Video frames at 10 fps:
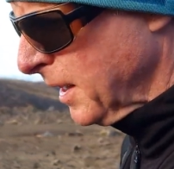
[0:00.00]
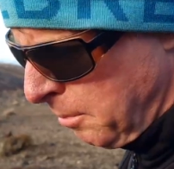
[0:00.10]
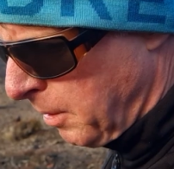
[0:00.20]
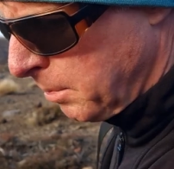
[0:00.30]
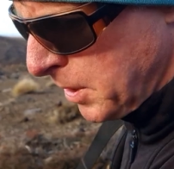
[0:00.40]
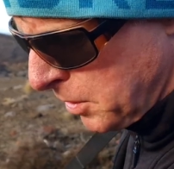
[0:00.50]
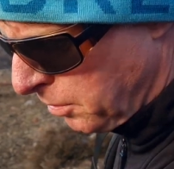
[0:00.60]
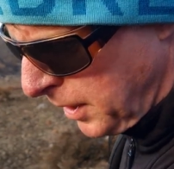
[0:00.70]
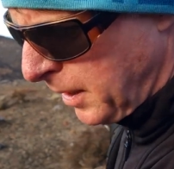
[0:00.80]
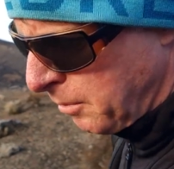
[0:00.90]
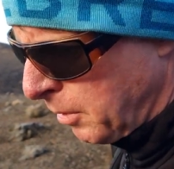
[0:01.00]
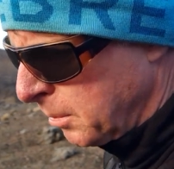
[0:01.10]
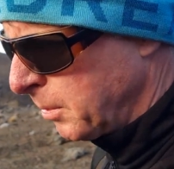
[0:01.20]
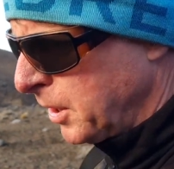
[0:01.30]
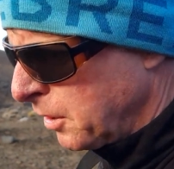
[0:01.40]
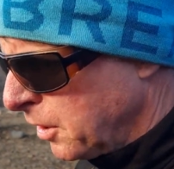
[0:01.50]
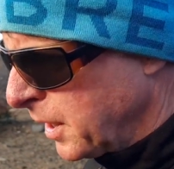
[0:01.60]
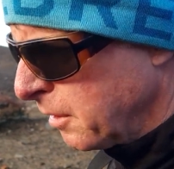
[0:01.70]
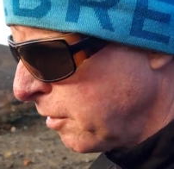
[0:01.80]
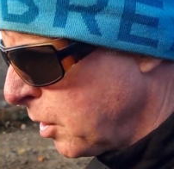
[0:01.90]
You probably saw that in one of my
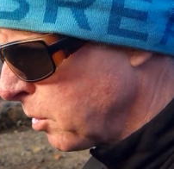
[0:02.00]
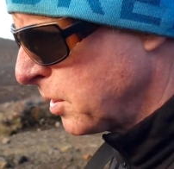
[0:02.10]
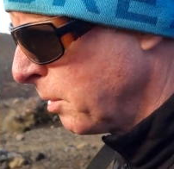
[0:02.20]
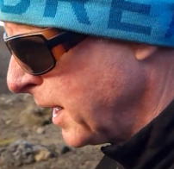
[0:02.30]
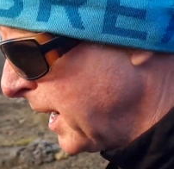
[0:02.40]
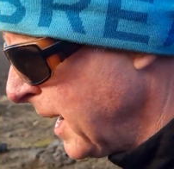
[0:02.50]
earlier vlogs where